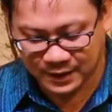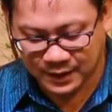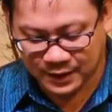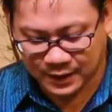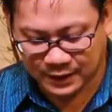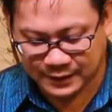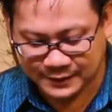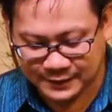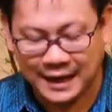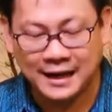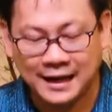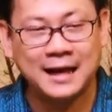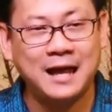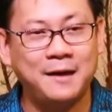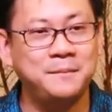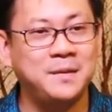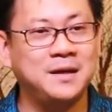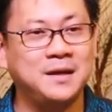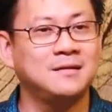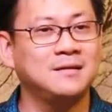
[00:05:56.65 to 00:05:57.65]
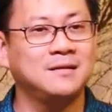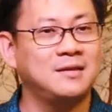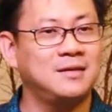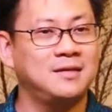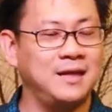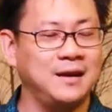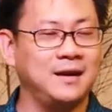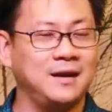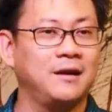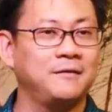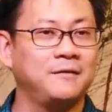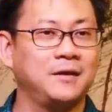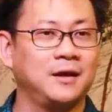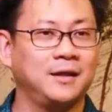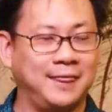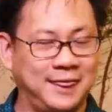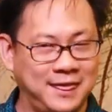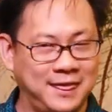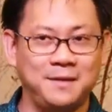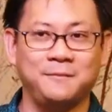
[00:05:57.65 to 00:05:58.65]
That led me to think of a
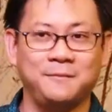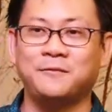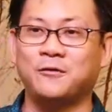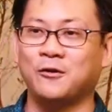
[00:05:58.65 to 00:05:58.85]
theme